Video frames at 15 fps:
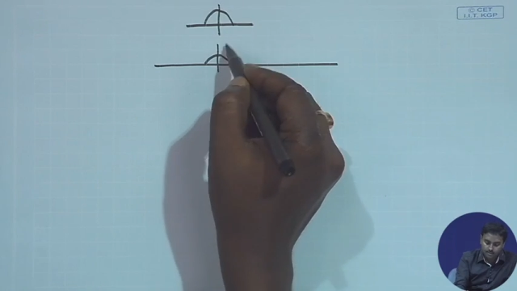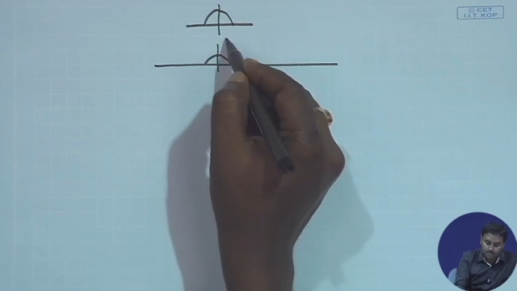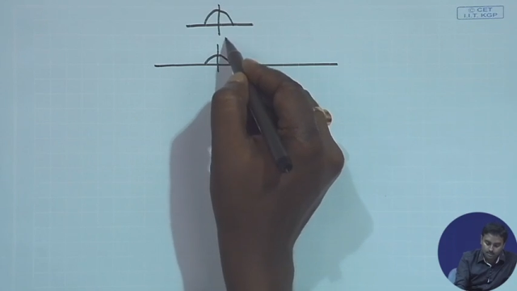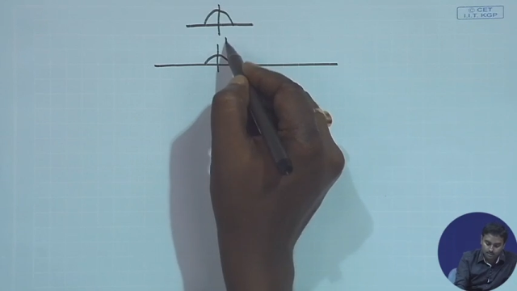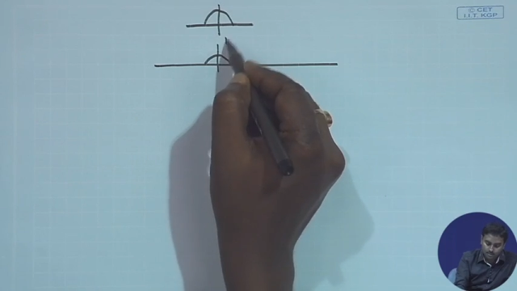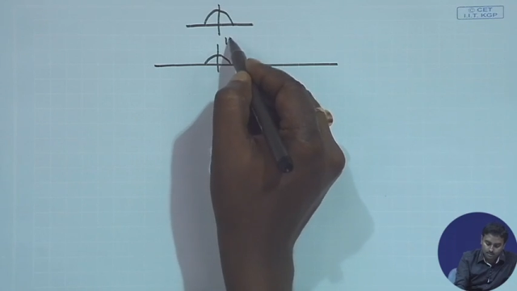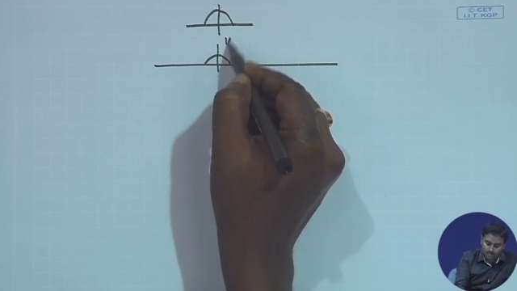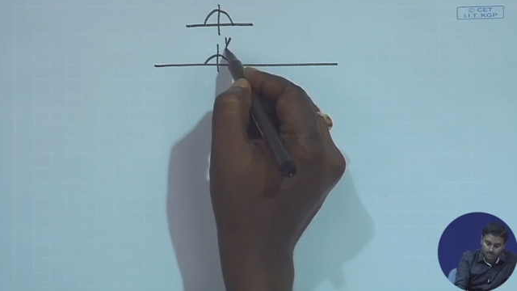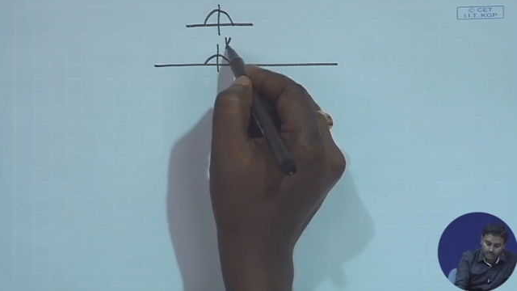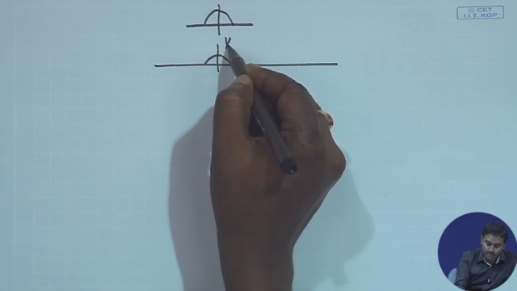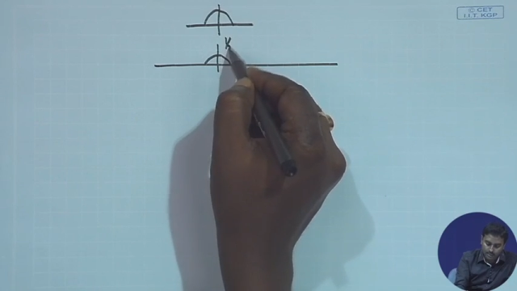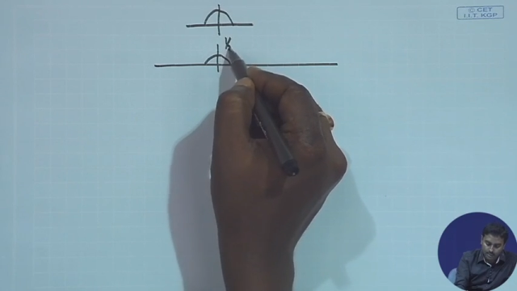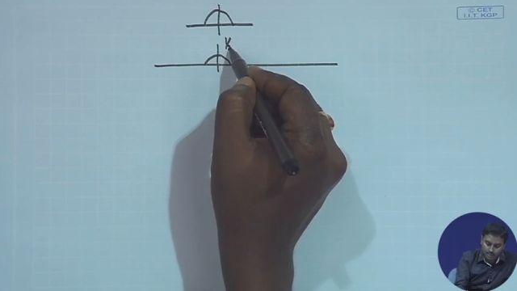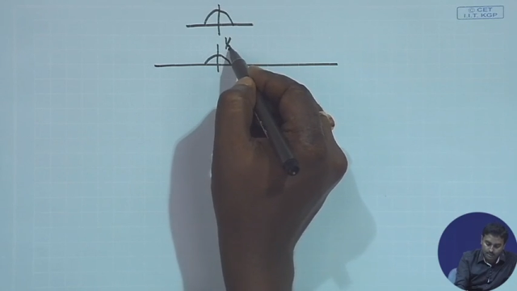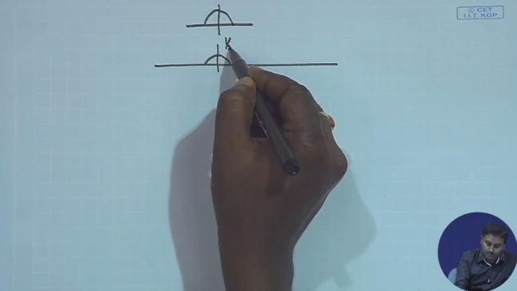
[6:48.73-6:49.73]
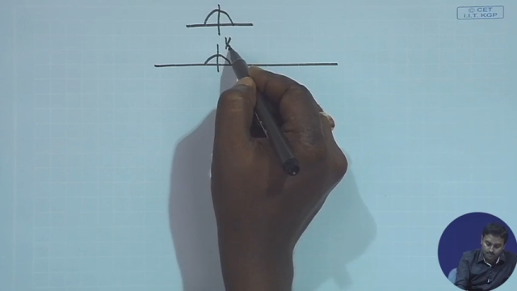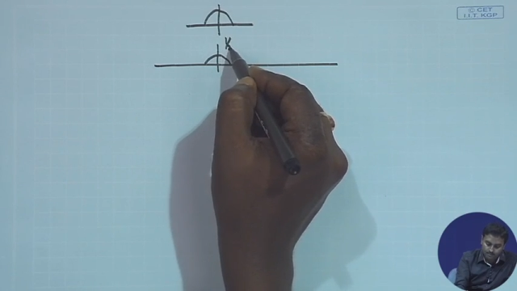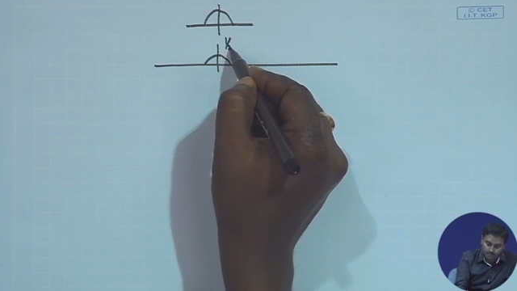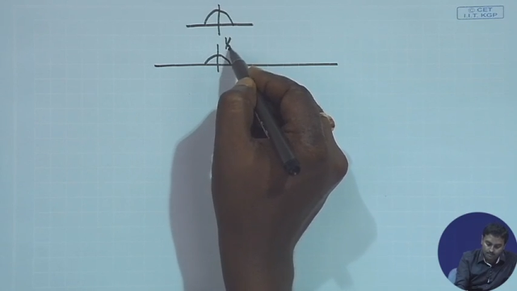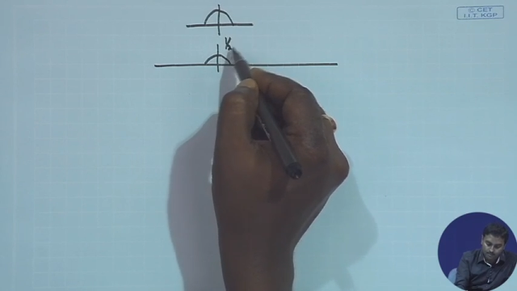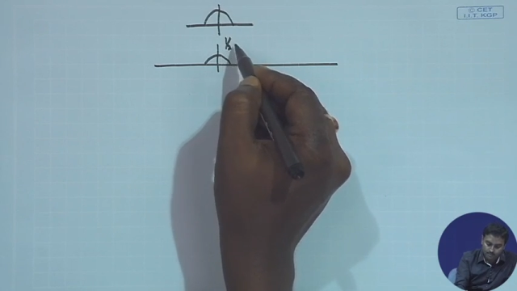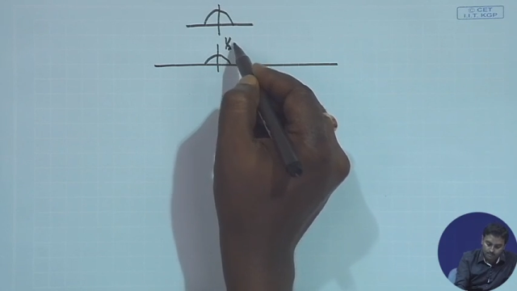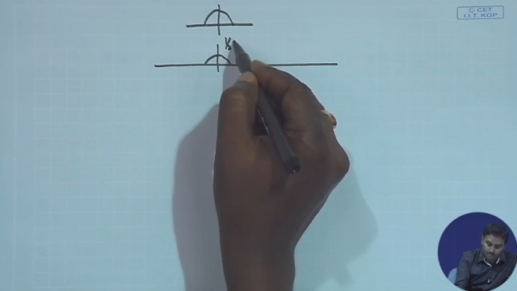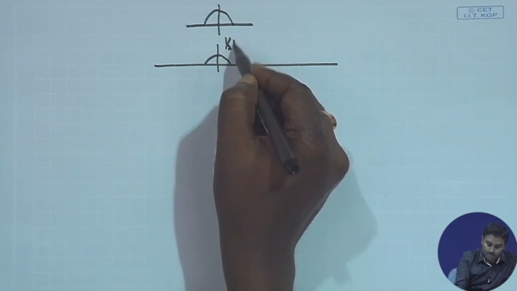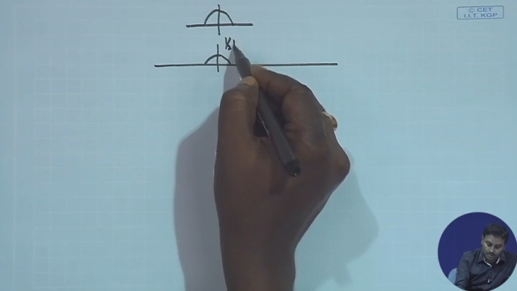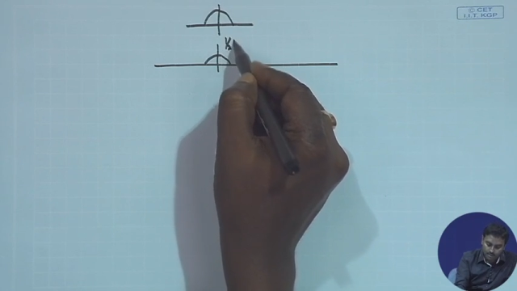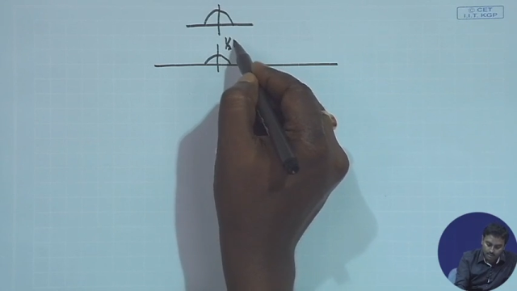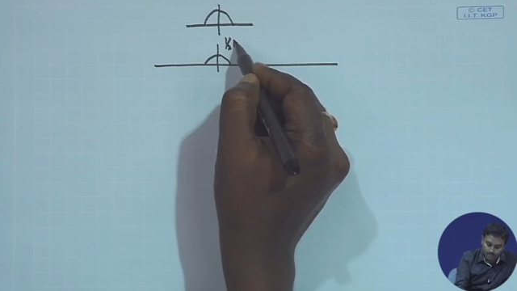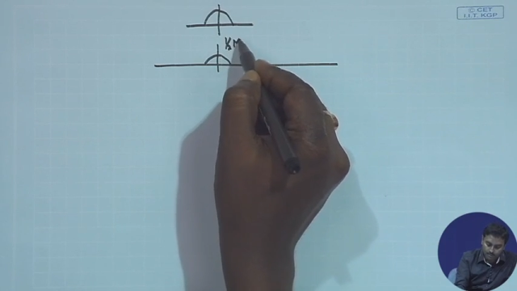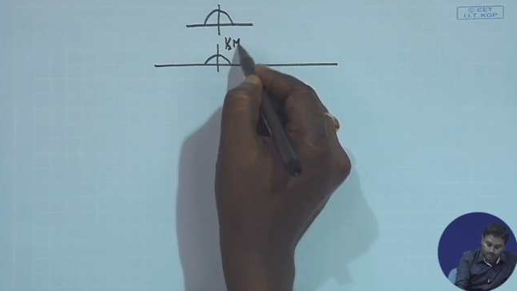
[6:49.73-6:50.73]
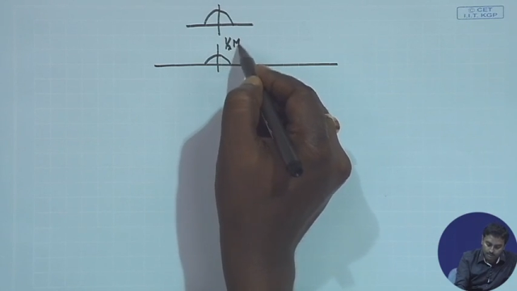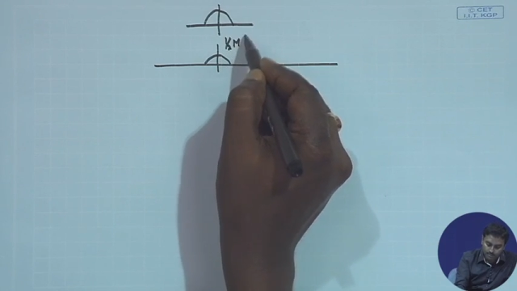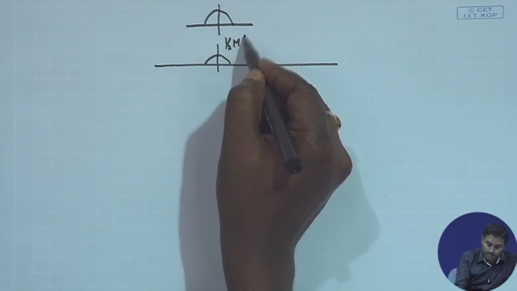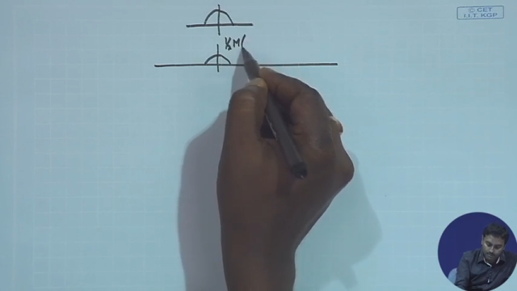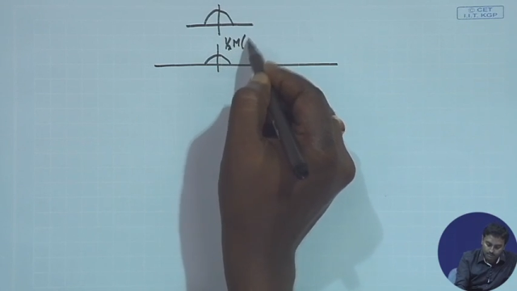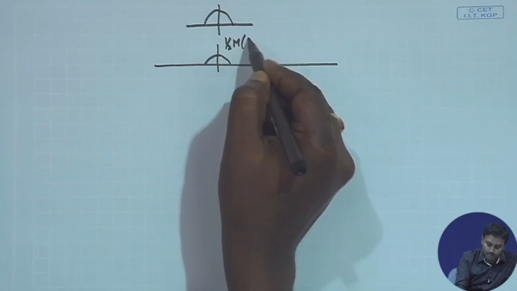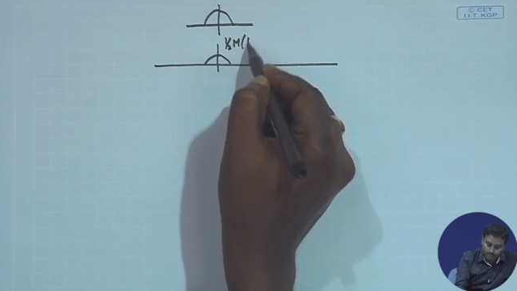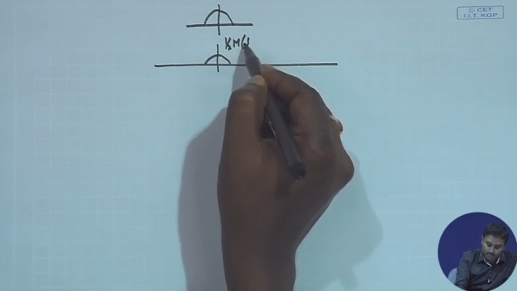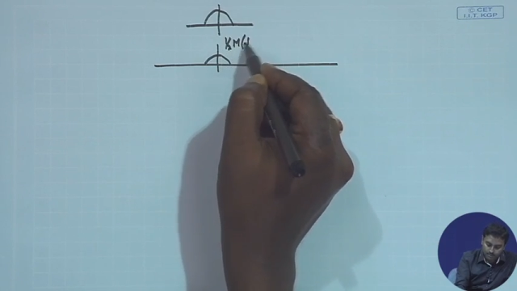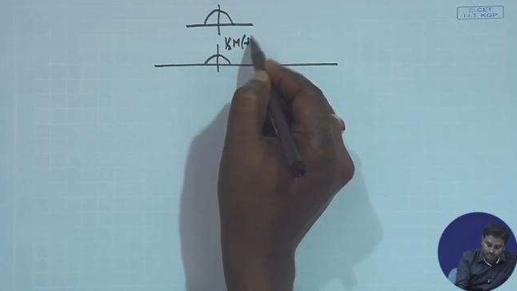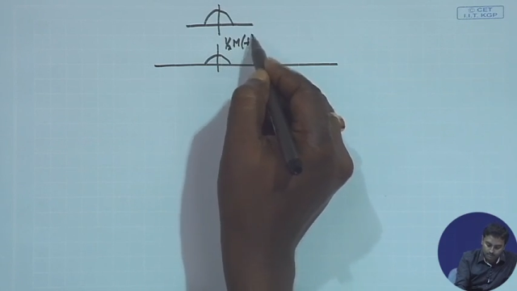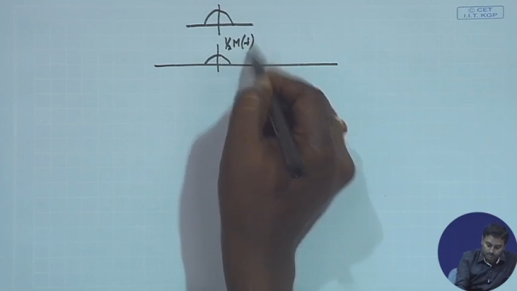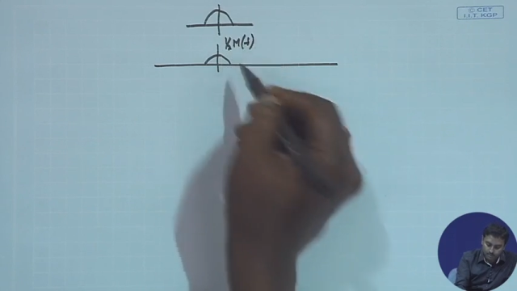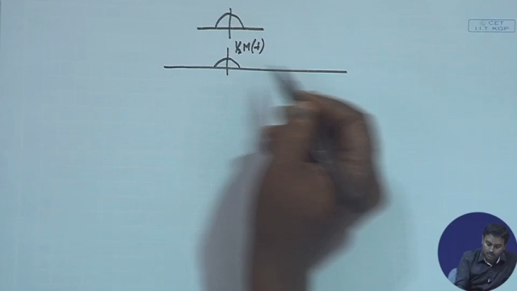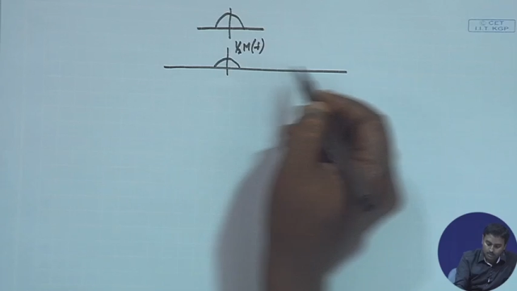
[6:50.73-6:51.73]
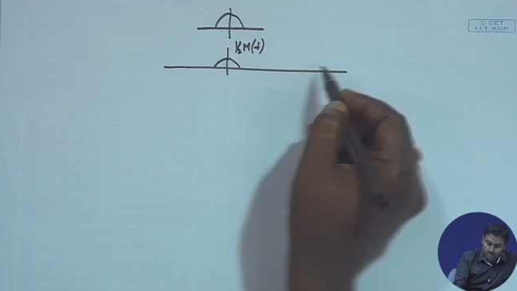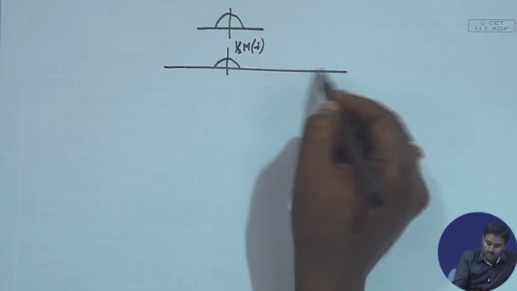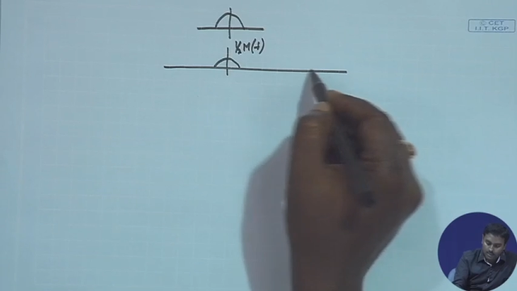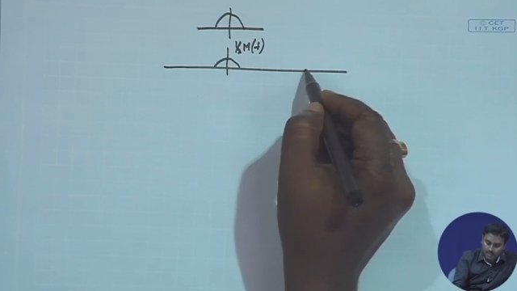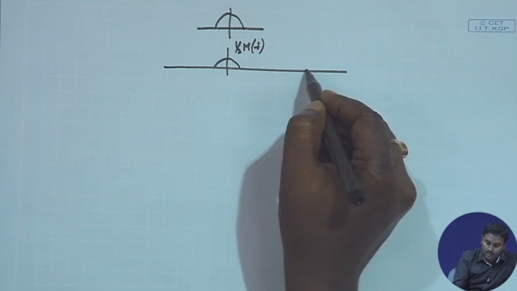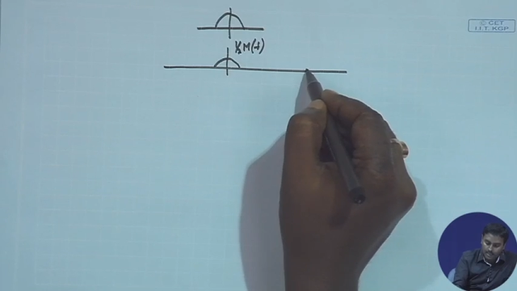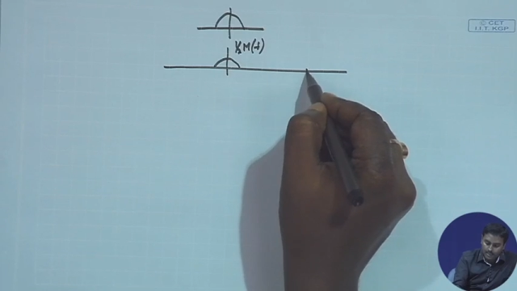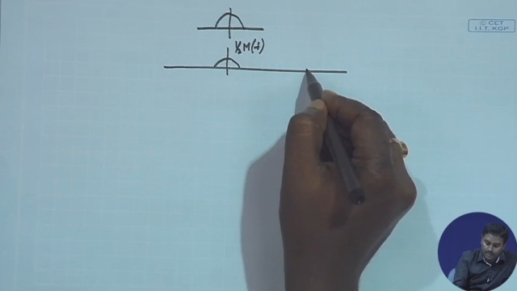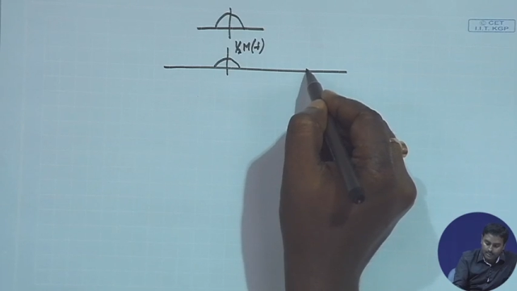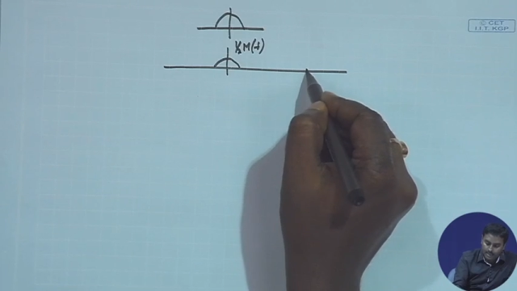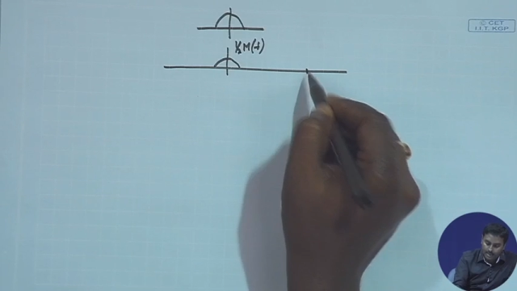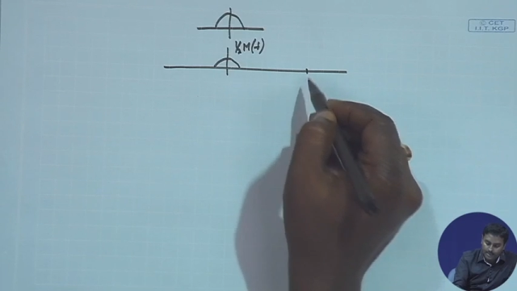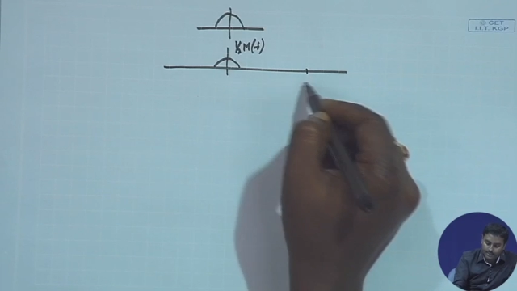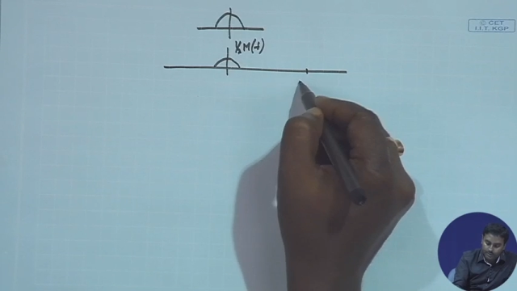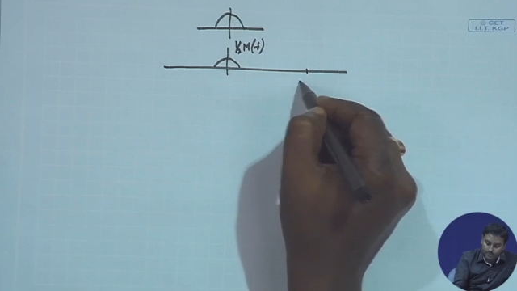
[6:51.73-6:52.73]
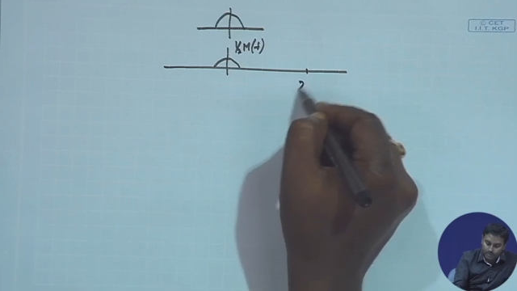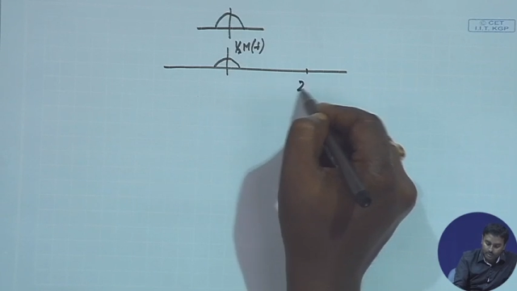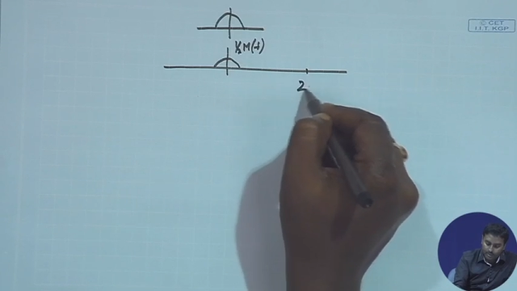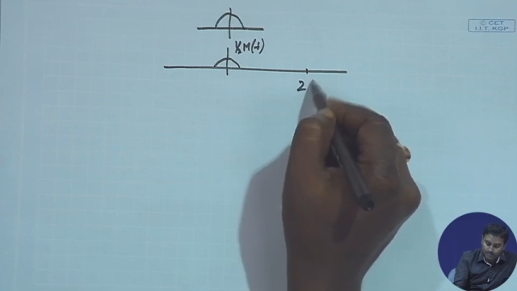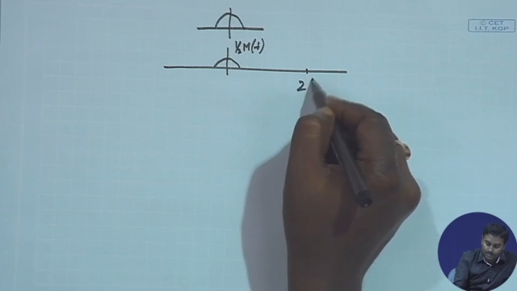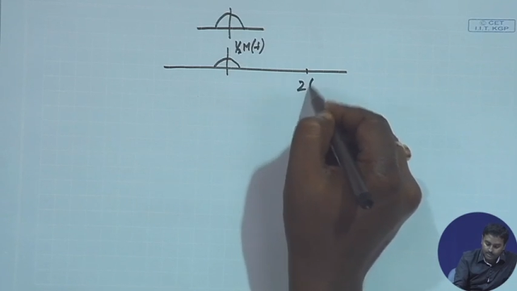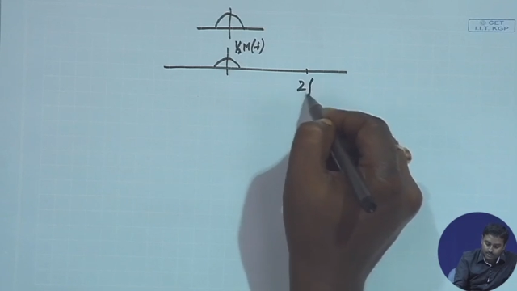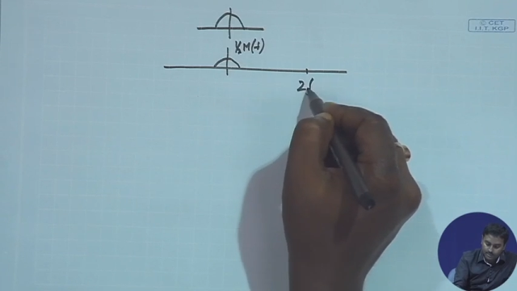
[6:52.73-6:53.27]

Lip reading: (no speaker visible)